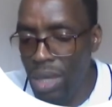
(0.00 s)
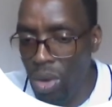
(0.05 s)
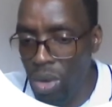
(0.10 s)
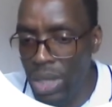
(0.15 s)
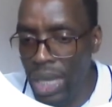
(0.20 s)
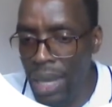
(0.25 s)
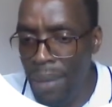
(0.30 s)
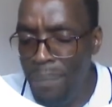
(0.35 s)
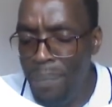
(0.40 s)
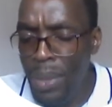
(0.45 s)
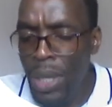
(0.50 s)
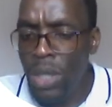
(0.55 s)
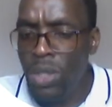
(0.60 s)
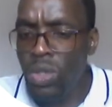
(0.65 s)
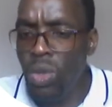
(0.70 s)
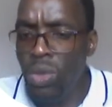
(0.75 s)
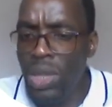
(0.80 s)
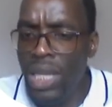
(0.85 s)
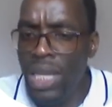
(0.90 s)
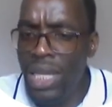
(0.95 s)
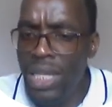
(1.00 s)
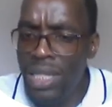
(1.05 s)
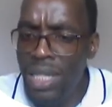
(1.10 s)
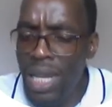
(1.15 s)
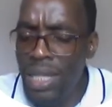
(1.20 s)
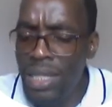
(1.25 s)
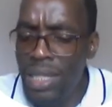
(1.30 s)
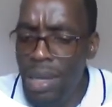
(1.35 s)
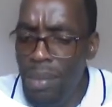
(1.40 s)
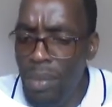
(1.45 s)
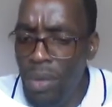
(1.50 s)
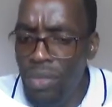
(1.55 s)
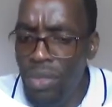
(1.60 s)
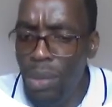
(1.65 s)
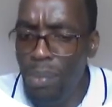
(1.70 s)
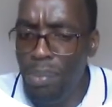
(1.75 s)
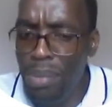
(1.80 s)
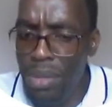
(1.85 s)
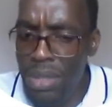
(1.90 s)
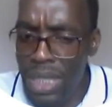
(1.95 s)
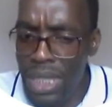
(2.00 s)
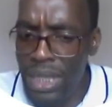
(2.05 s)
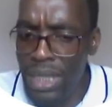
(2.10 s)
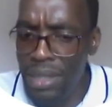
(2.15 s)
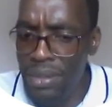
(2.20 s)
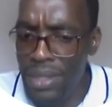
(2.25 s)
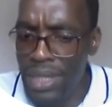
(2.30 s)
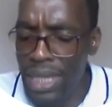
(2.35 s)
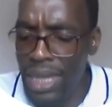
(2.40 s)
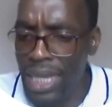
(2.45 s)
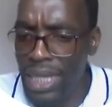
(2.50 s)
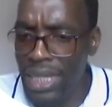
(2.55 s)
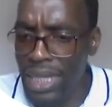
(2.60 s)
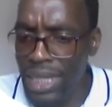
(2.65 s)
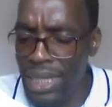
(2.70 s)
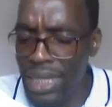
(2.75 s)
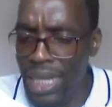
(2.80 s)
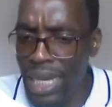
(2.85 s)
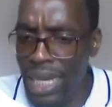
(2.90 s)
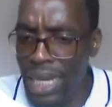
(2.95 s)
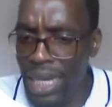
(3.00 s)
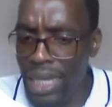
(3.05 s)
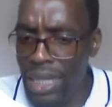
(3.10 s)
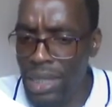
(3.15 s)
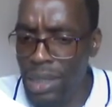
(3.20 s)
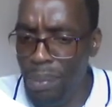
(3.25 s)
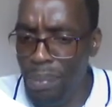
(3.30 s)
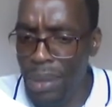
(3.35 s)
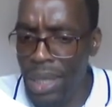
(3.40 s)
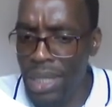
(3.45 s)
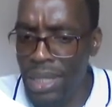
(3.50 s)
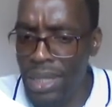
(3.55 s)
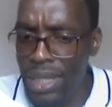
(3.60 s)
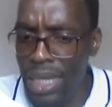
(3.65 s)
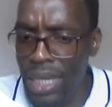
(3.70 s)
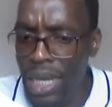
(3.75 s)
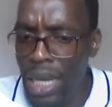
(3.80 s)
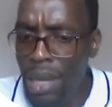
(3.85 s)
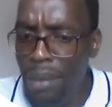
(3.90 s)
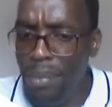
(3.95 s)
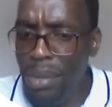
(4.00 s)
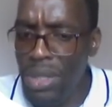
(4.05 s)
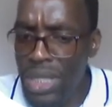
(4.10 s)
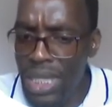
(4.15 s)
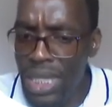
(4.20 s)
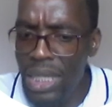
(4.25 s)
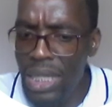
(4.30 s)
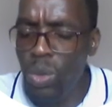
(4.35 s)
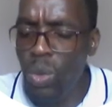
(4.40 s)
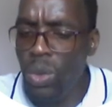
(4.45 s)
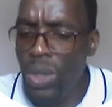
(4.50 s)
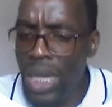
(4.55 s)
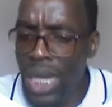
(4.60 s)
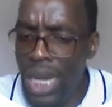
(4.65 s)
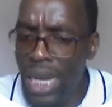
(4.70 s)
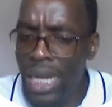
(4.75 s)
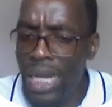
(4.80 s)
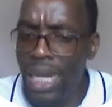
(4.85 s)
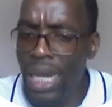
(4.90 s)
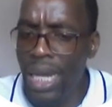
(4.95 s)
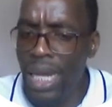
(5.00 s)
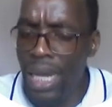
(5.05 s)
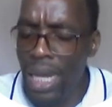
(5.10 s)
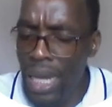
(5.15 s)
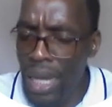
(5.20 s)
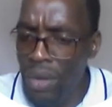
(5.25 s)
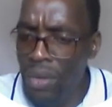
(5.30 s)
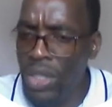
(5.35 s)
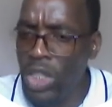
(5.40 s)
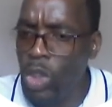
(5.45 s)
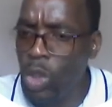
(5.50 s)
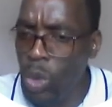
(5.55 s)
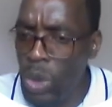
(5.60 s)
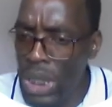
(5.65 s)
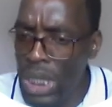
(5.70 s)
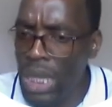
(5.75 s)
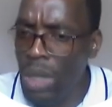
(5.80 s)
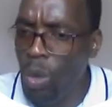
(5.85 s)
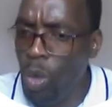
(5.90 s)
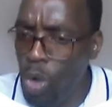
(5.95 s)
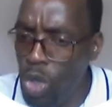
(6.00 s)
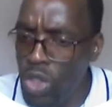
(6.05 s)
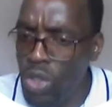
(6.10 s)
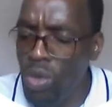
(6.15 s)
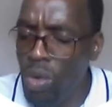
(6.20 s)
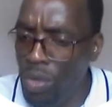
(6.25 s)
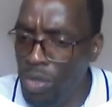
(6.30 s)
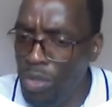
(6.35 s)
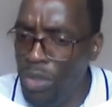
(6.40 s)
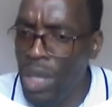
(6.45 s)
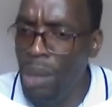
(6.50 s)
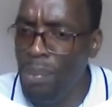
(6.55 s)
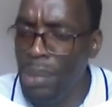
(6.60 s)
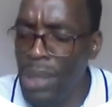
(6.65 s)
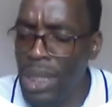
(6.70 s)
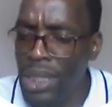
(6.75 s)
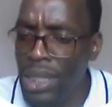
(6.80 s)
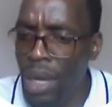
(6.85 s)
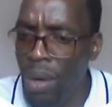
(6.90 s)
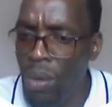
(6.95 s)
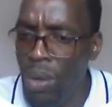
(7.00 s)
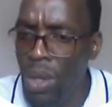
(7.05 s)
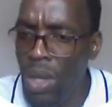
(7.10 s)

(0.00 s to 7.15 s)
Okay, so these are some of the positives that it brings in, because it will then reduce the cost of capital.